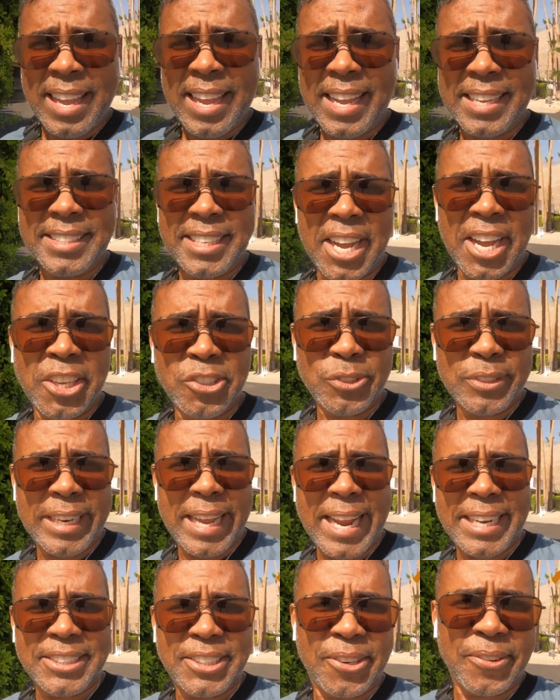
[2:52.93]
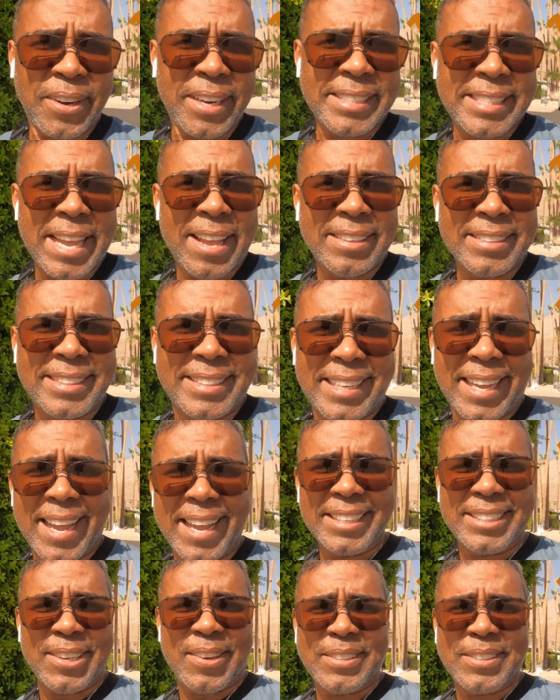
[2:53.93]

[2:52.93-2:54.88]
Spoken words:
It's 108 degrees outside,